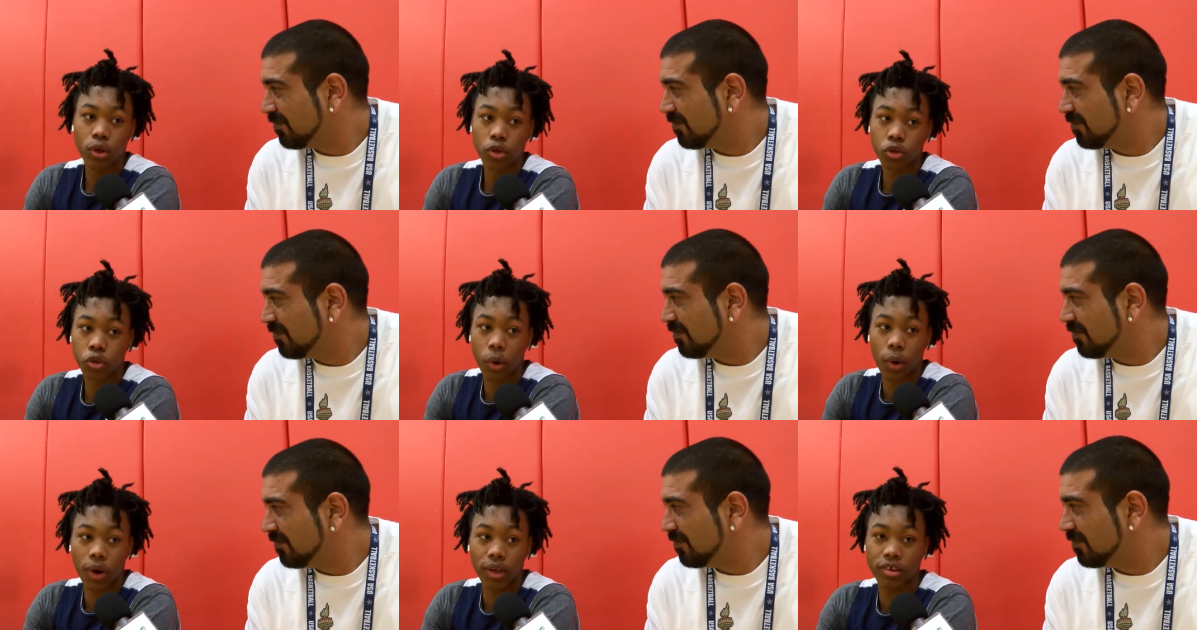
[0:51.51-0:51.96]

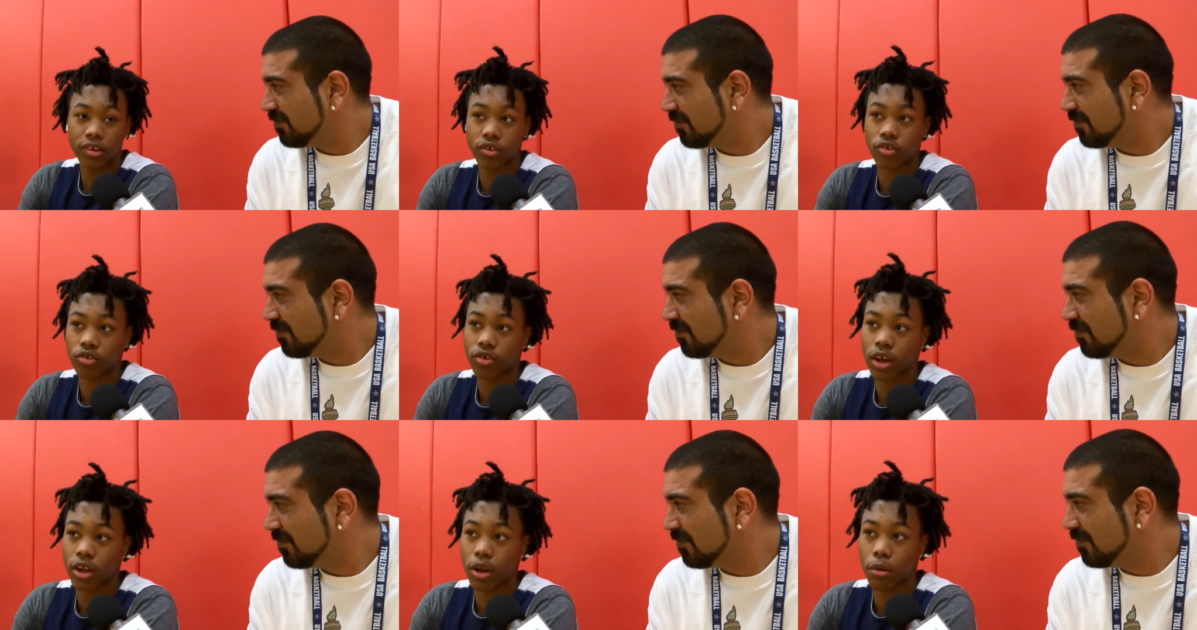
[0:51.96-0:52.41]
Speaker 1: So I
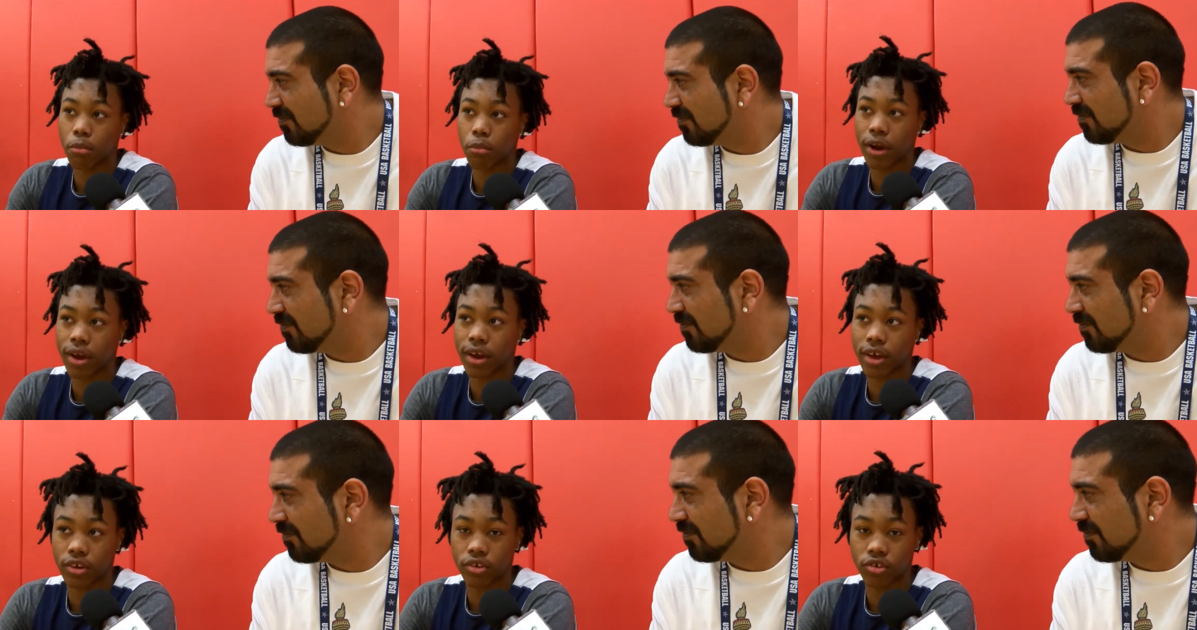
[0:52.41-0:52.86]
just try to
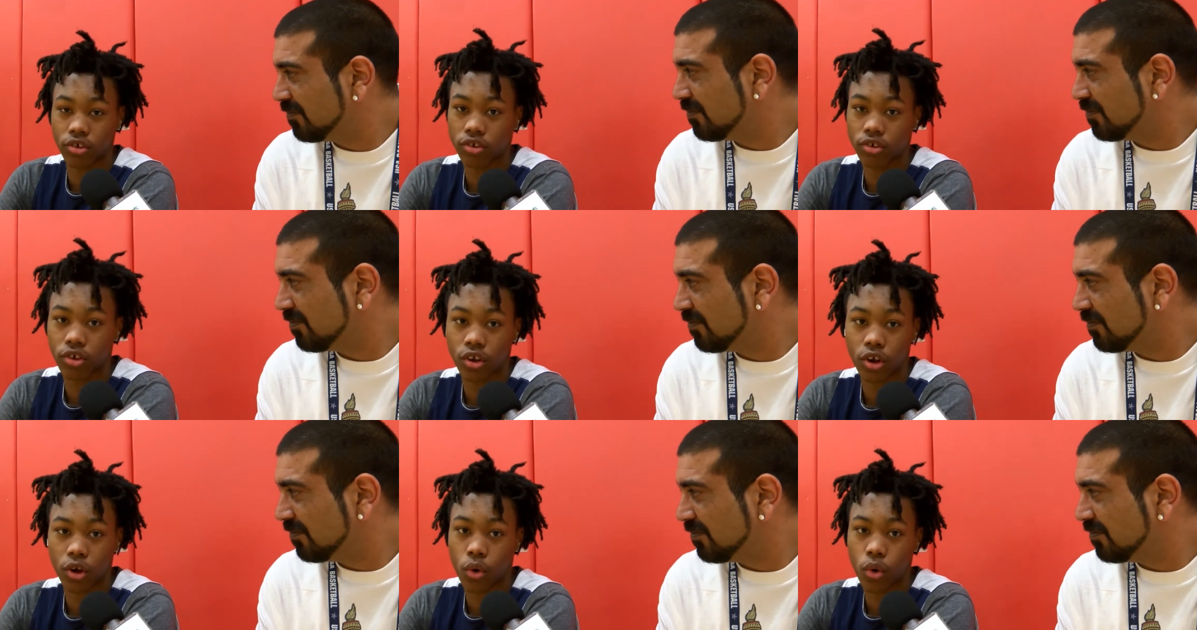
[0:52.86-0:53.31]
bring energy
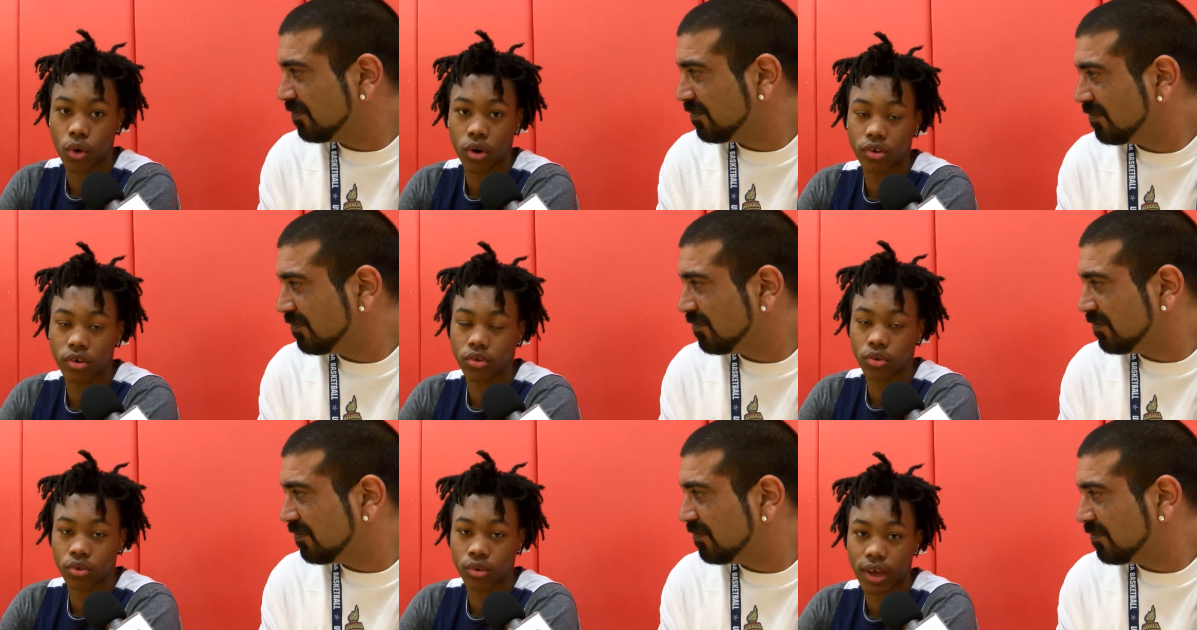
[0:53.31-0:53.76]
to the court
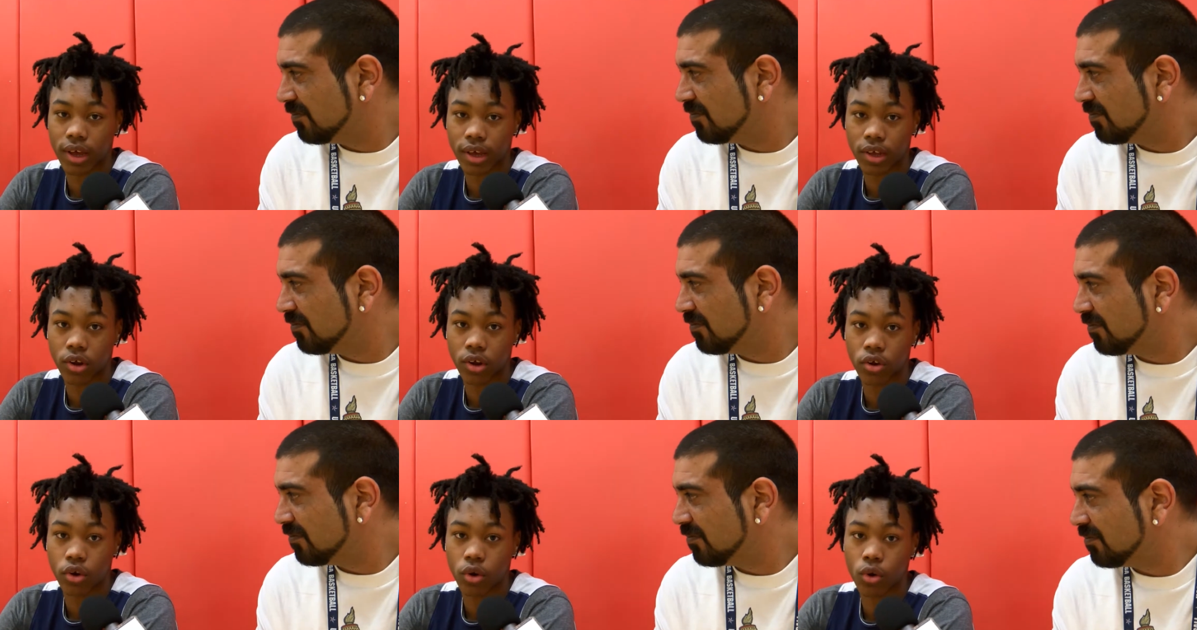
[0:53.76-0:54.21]
as soon as I
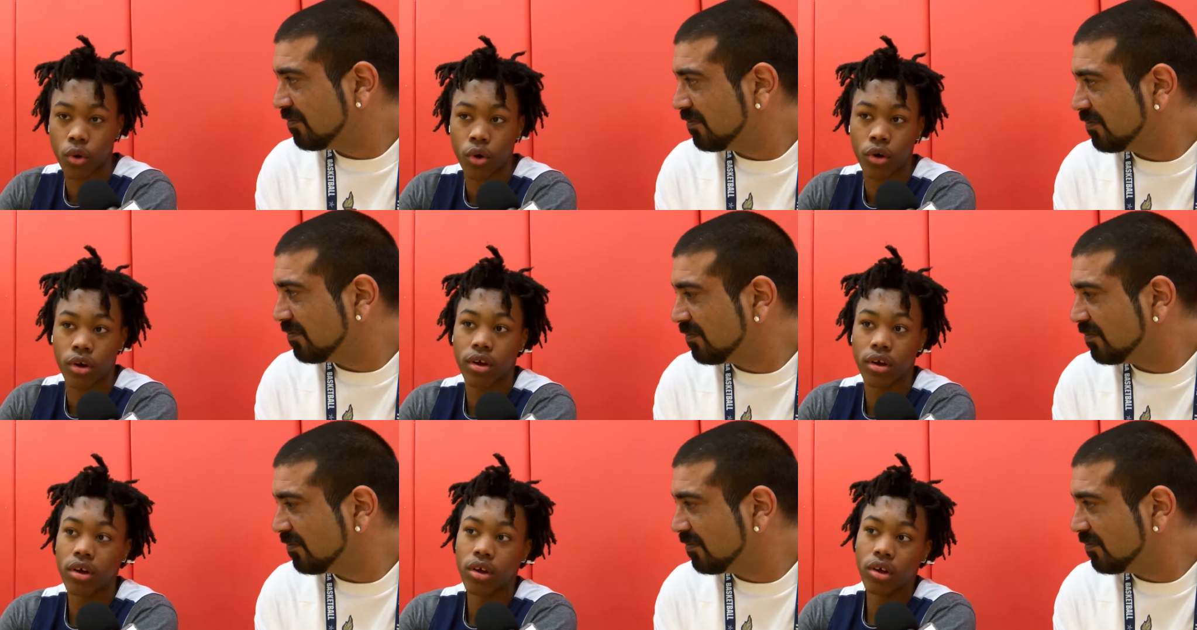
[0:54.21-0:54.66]
get on the
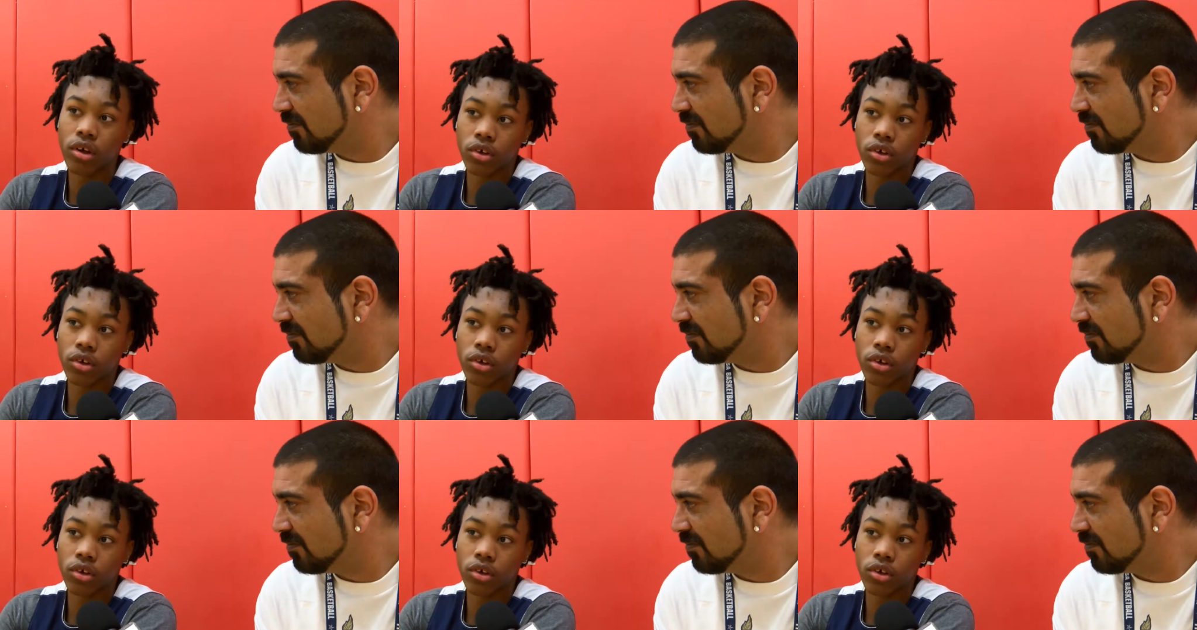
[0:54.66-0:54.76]
court